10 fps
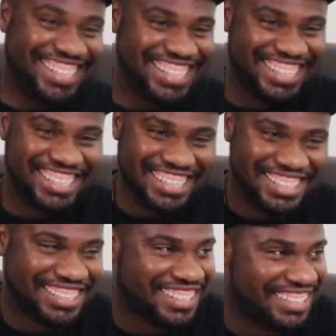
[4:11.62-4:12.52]

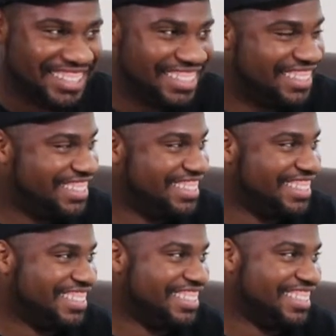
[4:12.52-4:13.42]

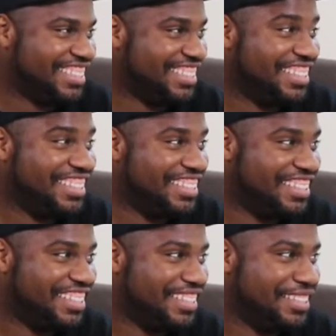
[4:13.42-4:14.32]

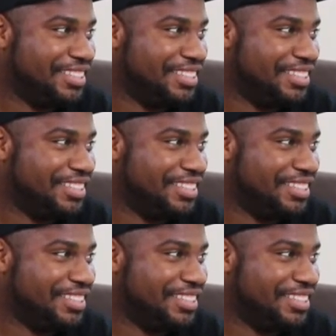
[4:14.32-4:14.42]
This person isn't speaking.